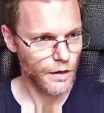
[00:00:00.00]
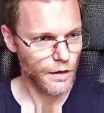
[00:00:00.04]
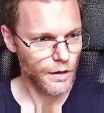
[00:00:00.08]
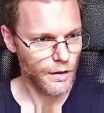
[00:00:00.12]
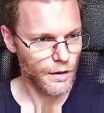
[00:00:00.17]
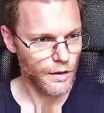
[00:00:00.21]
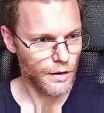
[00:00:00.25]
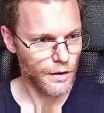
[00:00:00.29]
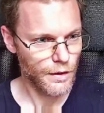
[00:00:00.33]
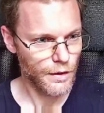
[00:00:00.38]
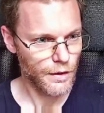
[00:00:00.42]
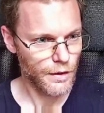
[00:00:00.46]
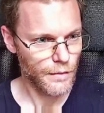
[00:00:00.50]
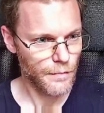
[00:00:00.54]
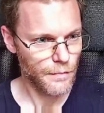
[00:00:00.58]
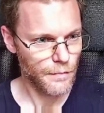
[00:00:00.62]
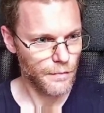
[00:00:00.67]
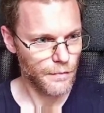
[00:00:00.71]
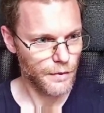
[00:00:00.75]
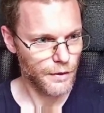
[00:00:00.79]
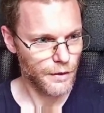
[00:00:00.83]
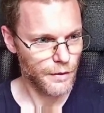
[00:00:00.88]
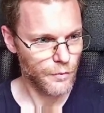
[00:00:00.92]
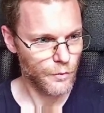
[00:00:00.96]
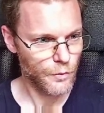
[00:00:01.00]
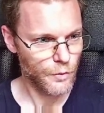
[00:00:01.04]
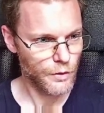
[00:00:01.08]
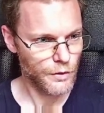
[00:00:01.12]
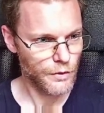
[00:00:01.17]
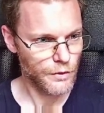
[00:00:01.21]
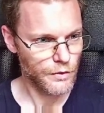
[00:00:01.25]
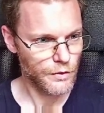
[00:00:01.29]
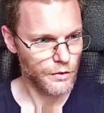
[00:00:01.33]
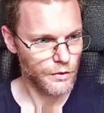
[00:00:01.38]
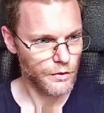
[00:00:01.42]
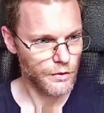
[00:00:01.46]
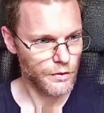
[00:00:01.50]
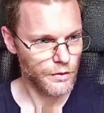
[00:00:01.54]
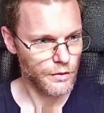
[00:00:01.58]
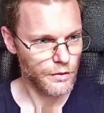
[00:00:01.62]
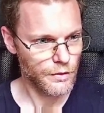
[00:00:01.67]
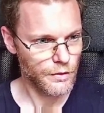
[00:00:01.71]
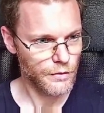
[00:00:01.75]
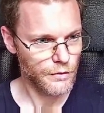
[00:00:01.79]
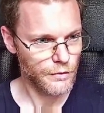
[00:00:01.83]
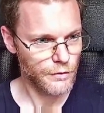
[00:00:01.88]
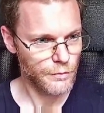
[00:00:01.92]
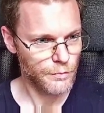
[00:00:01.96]
I want
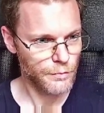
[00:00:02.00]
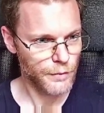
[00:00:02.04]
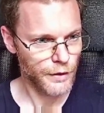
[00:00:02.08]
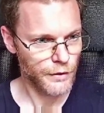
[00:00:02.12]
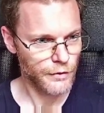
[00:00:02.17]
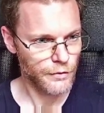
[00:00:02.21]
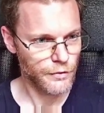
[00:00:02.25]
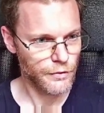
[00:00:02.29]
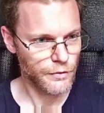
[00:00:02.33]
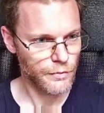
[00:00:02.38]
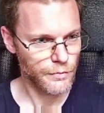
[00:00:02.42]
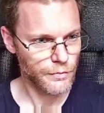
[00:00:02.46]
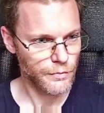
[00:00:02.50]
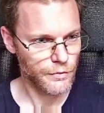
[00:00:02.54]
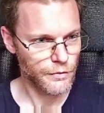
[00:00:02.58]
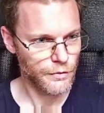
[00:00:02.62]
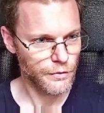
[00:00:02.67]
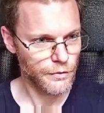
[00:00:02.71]
spectrum